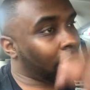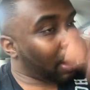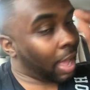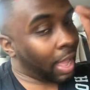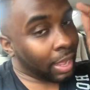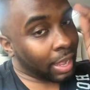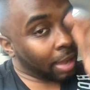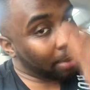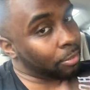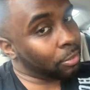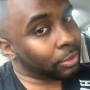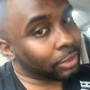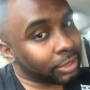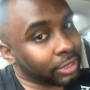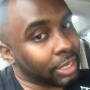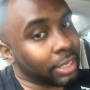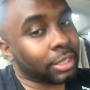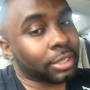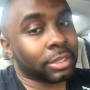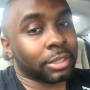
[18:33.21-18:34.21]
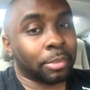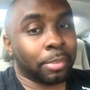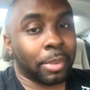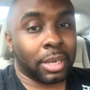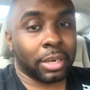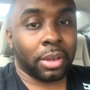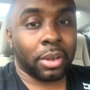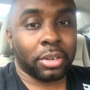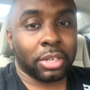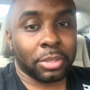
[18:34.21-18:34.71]
I got more teachings about
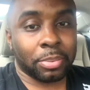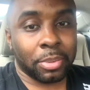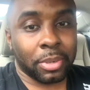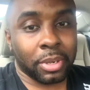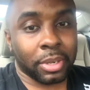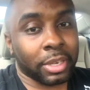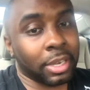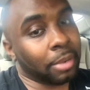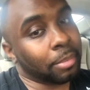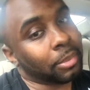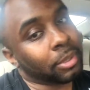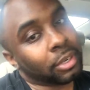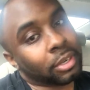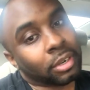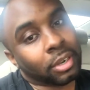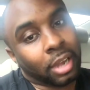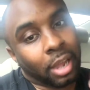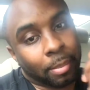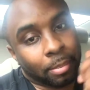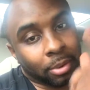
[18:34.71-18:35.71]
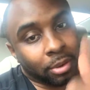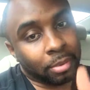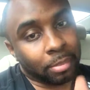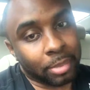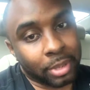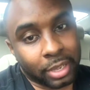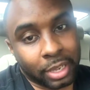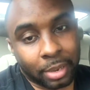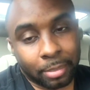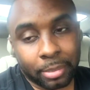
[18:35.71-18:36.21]
the Holy Spirit coming up. I'm going to
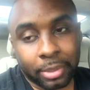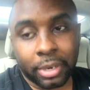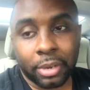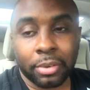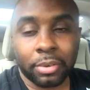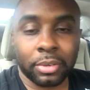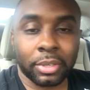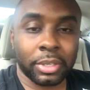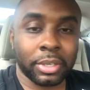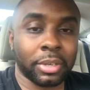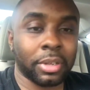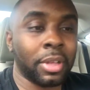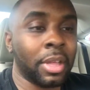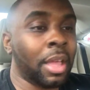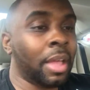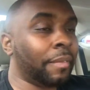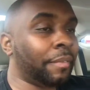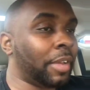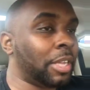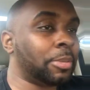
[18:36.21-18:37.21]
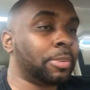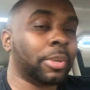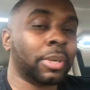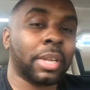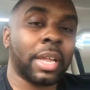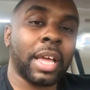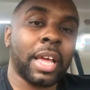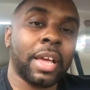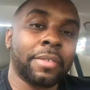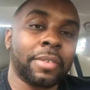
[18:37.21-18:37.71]
be coming on here, Facebook
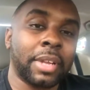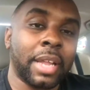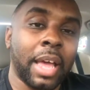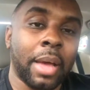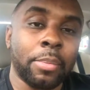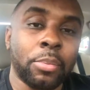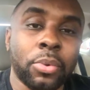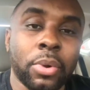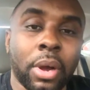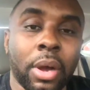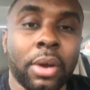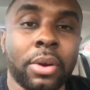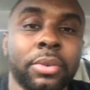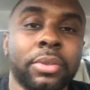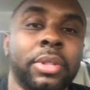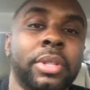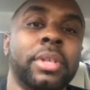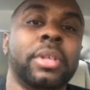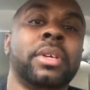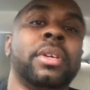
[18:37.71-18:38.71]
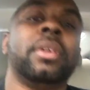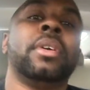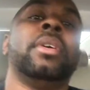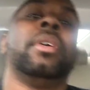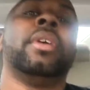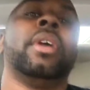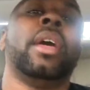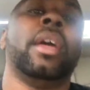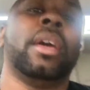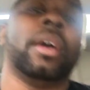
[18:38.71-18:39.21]
Live a lot more often.
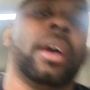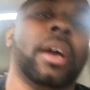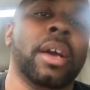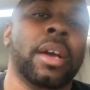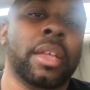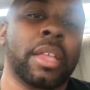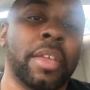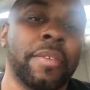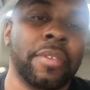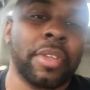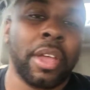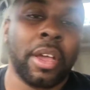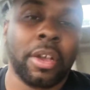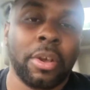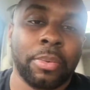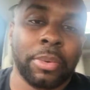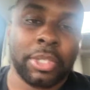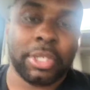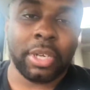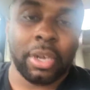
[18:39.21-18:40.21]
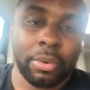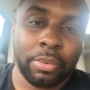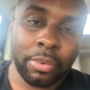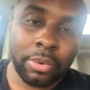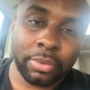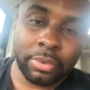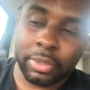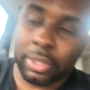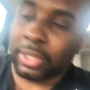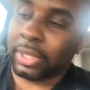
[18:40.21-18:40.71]
Giving y'all what y'all
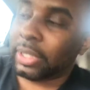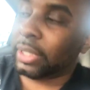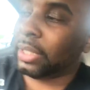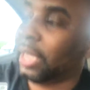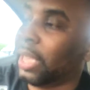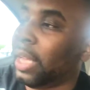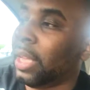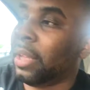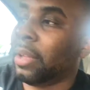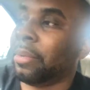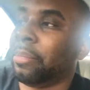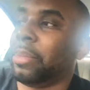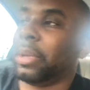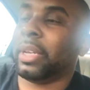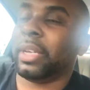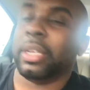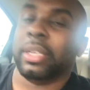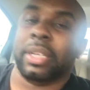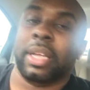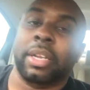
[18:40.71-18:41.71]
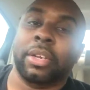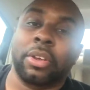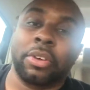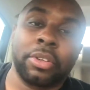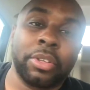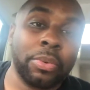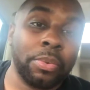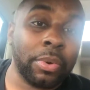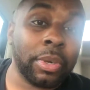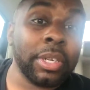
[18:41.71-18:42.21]
wanting to see, because I know
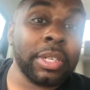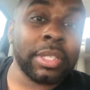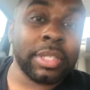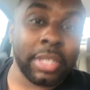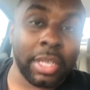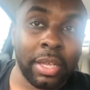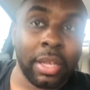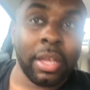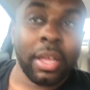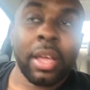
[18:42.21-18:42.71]
you want to see.